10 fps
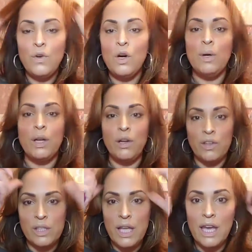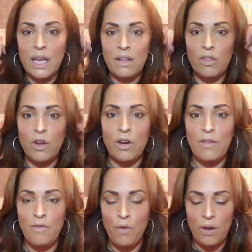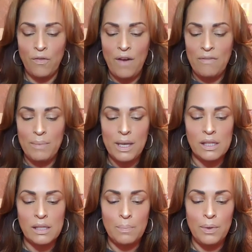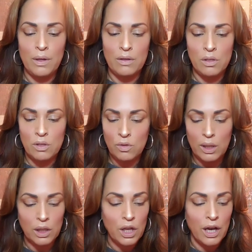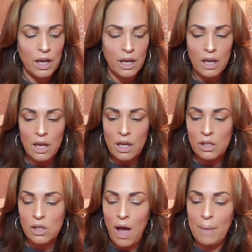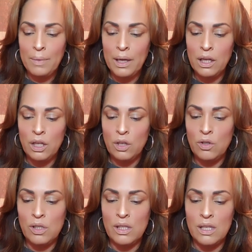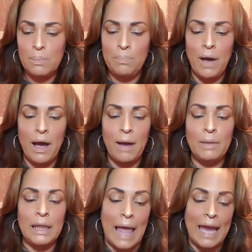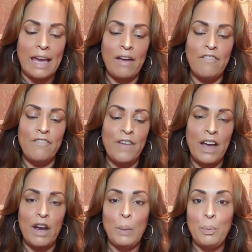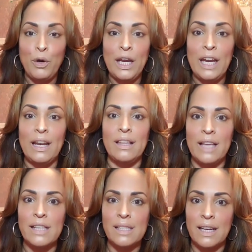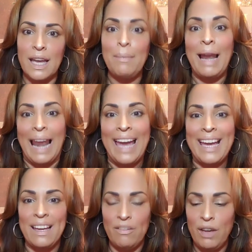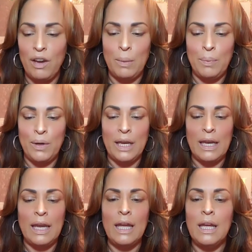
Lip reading: forward or they're taking 30, 45 minutes to do a look. So I'm going to use this Like Very Pretty, like that's the name, Like Very Pretty